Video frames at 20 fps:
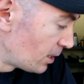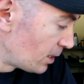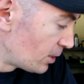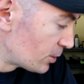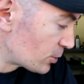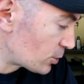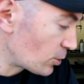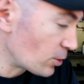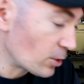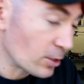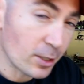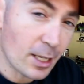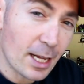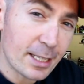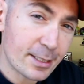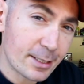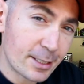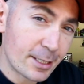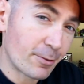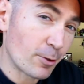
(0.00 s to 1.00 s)
So there are
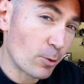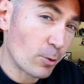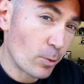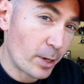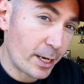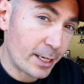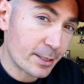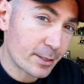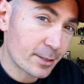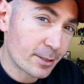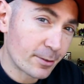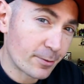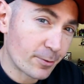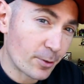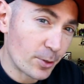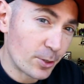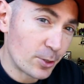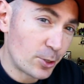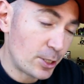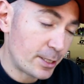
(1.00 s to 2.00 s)
lots of different weights for
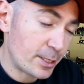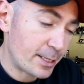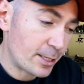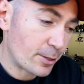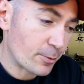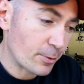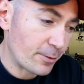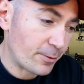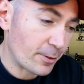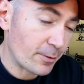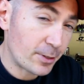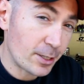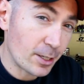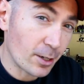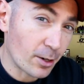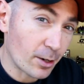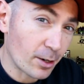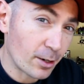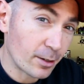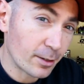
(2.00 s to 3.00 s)
the
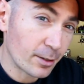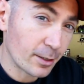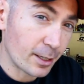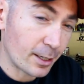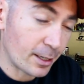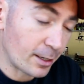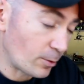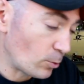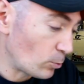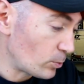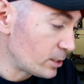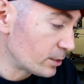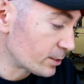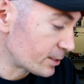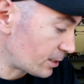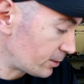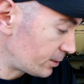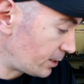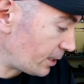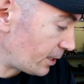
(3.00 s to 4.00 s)
GT350R wheels
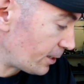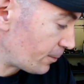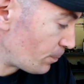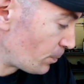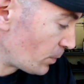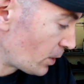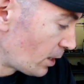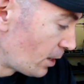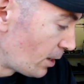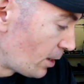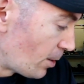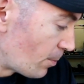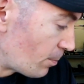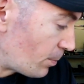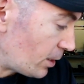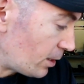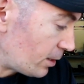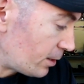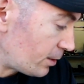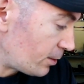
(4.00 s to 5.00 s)
out there,
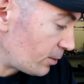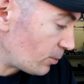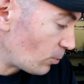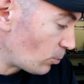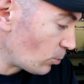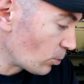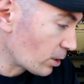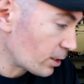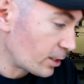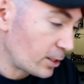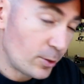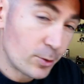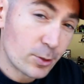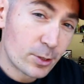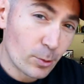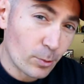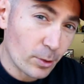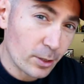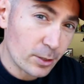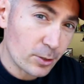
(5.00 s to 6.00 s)
but we're going to use
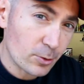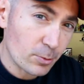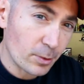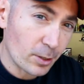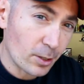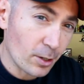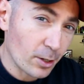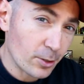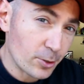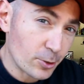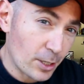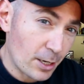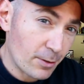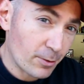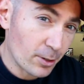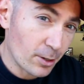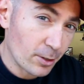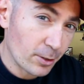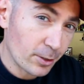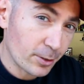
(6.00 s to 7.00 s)
the ones from the Car and
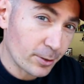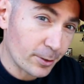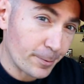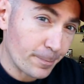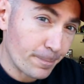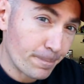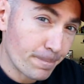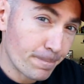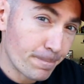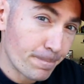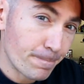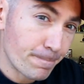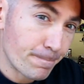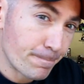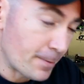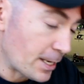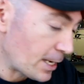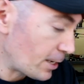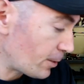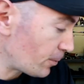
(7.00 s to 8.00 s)
Driver article.
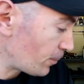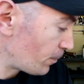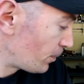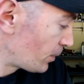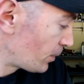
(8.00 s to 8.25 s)
Now,